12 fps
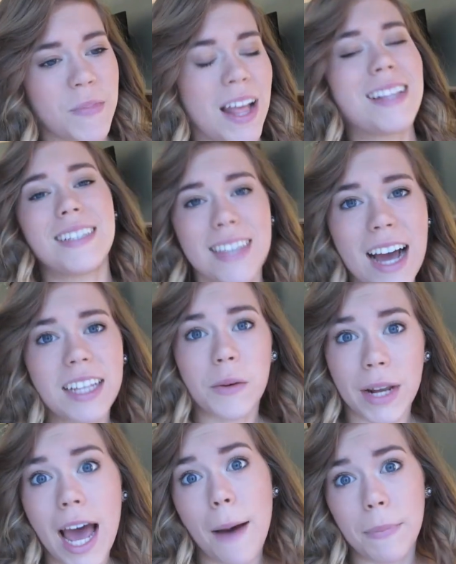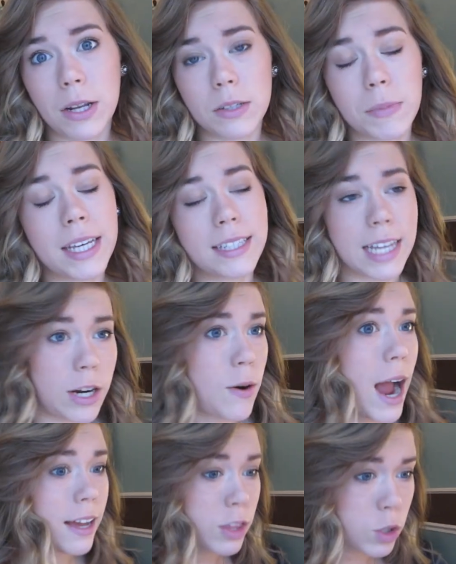And that's exactly what happened, because I
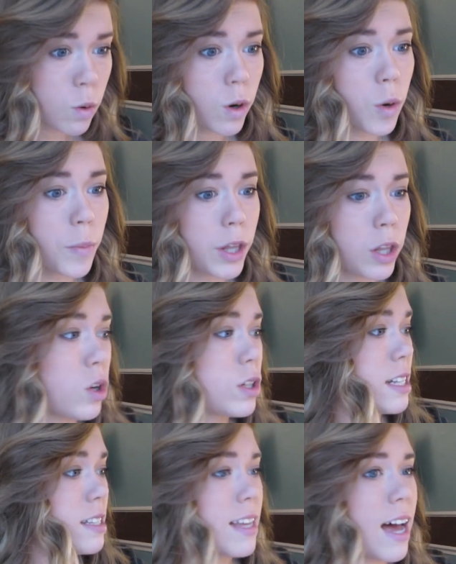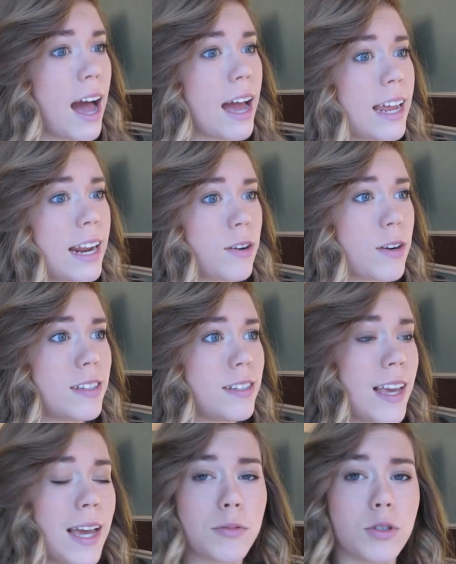cracked the door open, looked inside, and
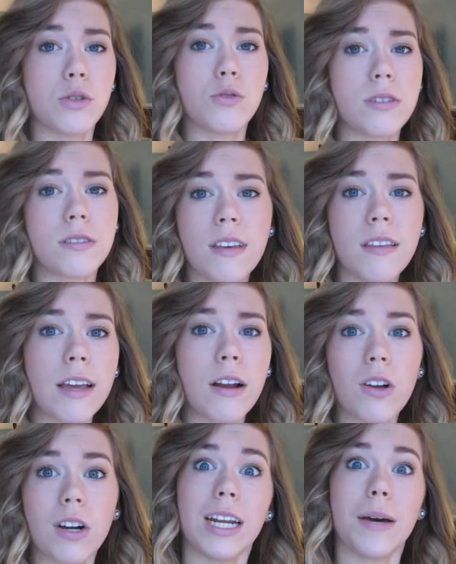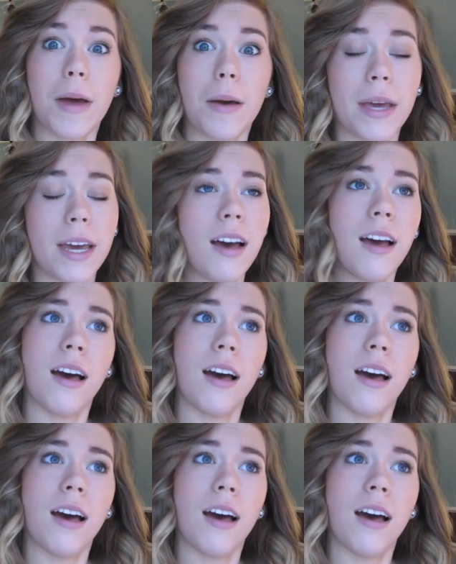Christy's hamster was just sitting there looking up at me.